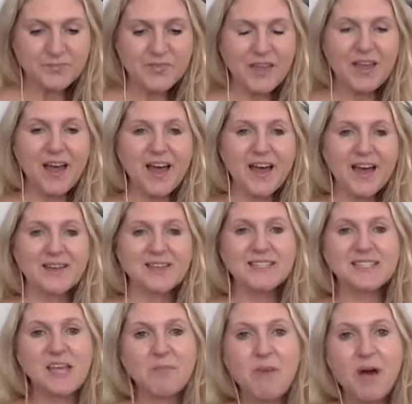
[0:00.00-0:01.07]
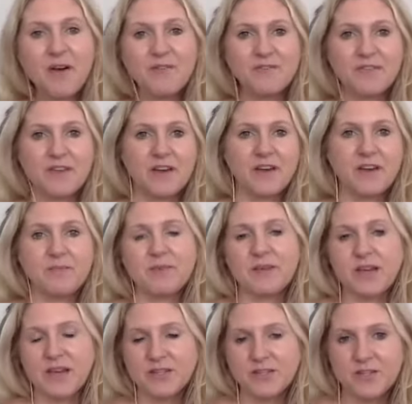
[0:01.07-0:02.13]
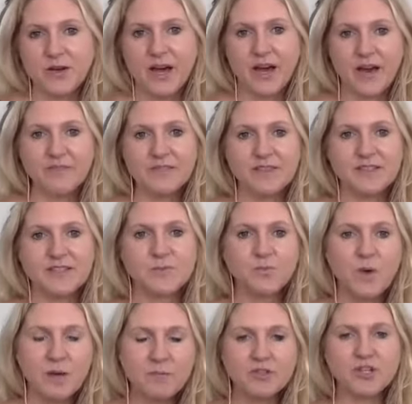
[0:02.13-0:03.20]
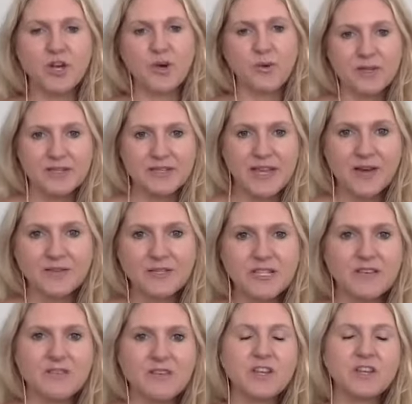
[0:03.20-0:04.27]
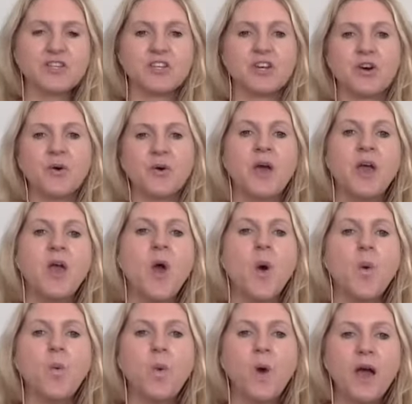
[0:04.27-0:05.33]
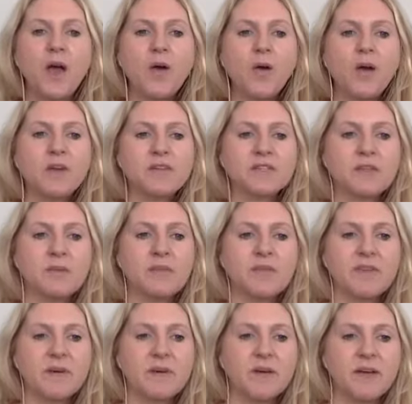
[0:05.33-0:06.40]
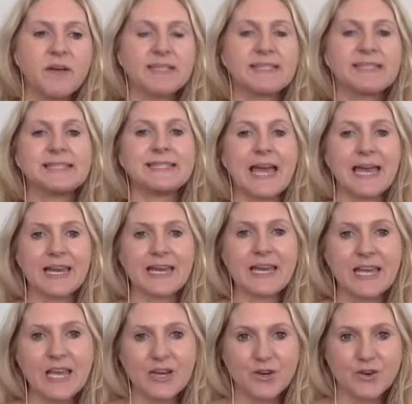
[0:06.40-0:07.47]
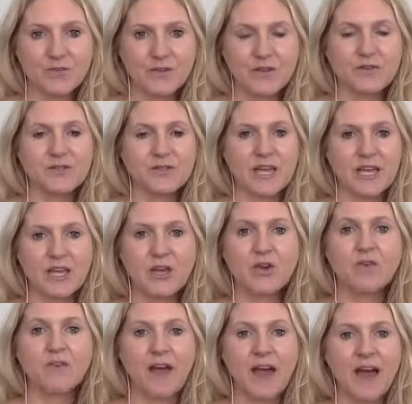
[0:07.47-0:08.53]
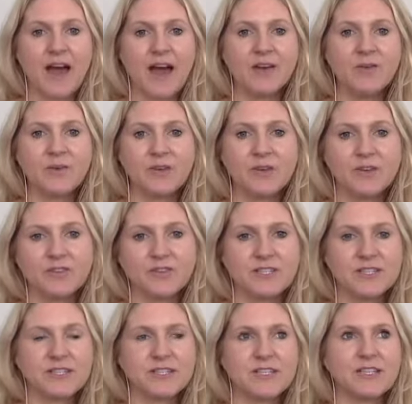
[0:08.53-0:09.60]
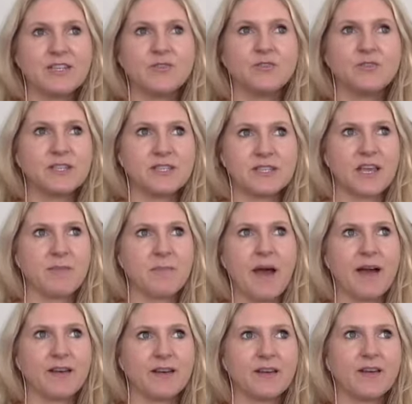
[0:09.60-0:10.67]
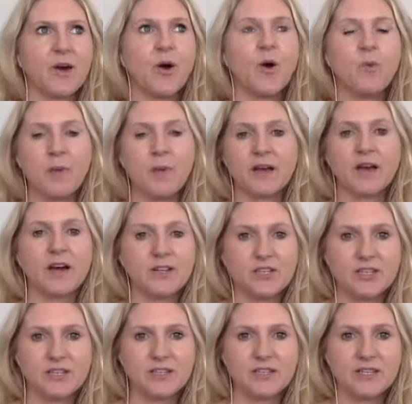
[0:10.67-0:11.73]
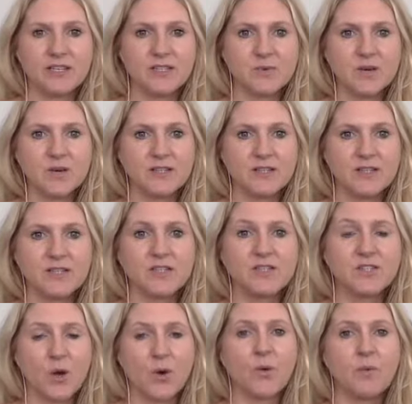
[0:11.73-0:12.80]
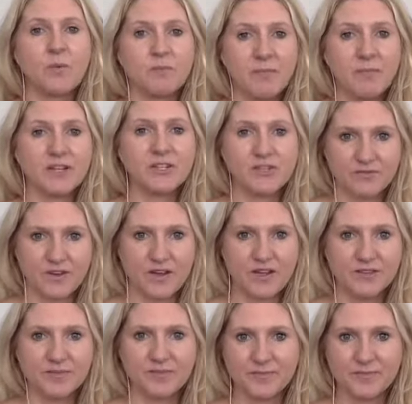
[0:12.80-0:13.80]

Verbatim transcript: Uh, some of the, because you have this web show and now T V show, what are some of the exciting interviews that you've had where you're just, you just think back and go, oh my gosh, this was so much fun?